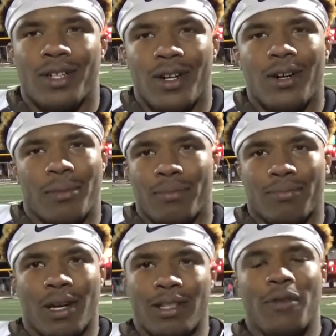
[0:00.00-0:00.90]

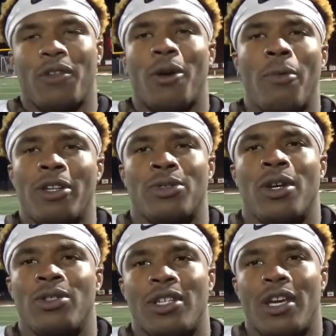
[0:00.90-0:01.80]
Yes, sir. I watch
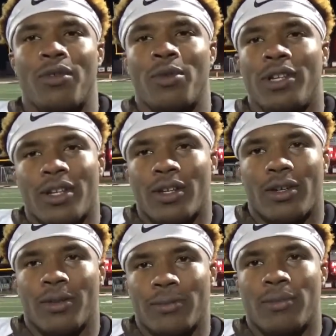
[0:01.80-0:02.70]
Ohio State every
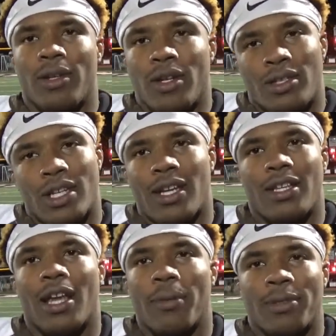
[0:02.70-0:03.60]
weekend.
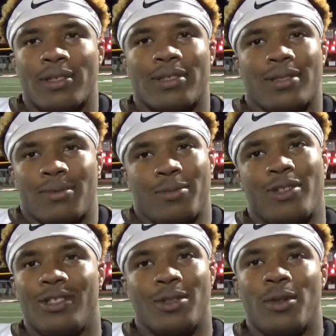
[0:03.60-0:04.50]
J.K. Dobbins,
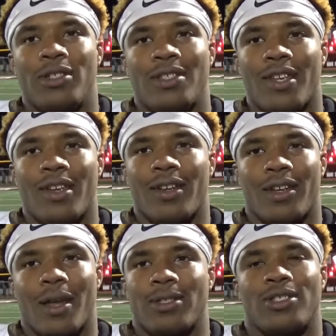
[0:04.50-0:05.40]
he's doing his thing,
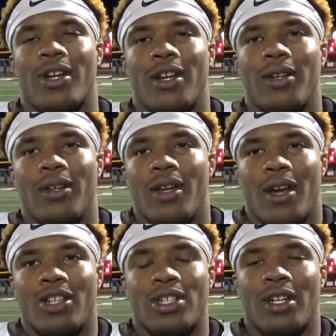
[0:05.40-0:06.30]
and I
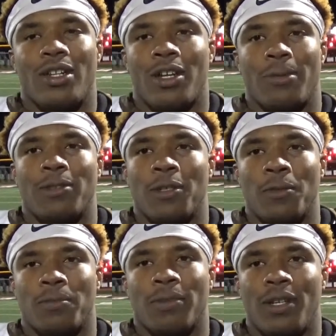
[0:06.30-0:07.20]
try to look up to
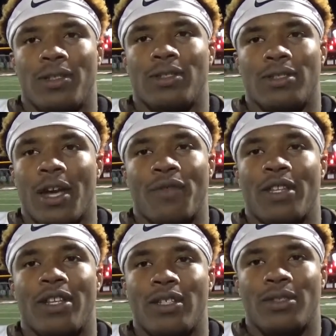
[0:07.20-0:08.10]
him and
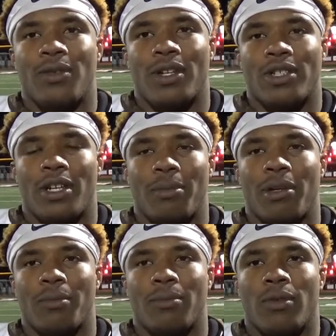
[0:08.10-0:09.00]
everything he's doing. I try to
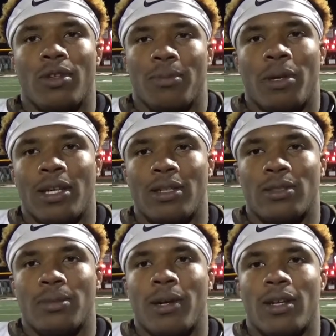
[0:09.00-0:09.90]
make it
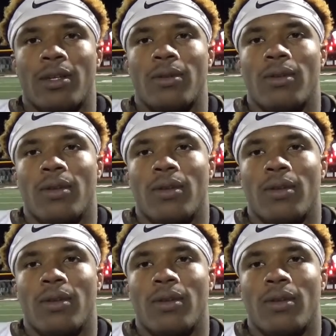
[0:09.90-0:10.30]
into my game.